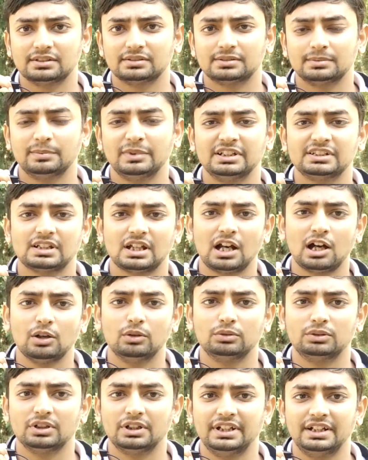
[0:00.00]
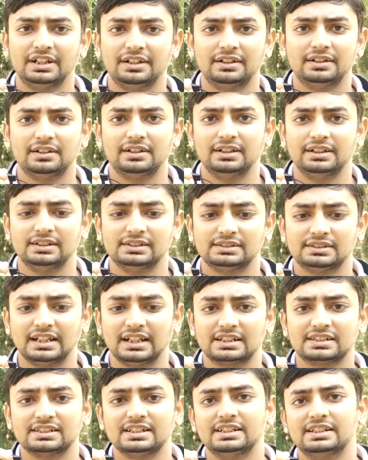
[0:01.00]
means how the heat is
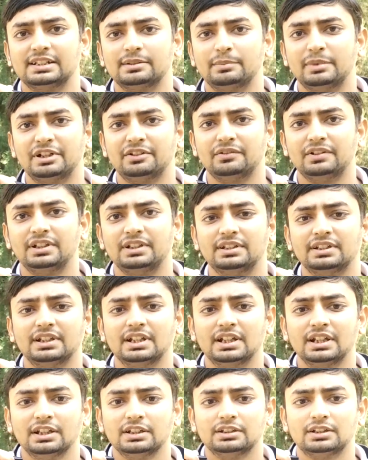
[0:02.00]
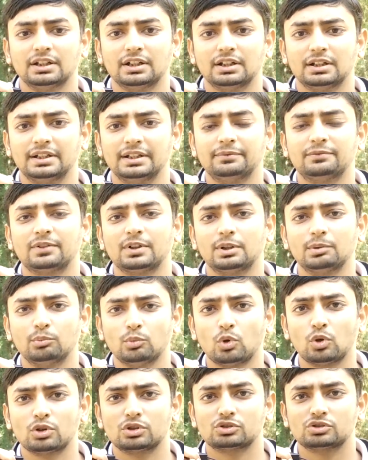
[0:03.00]
exchanging between the different
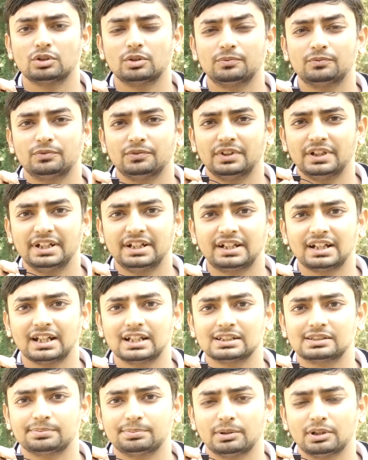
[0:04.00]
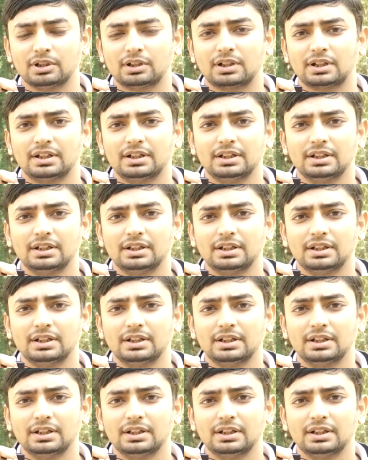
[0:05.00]
modes of heat transfer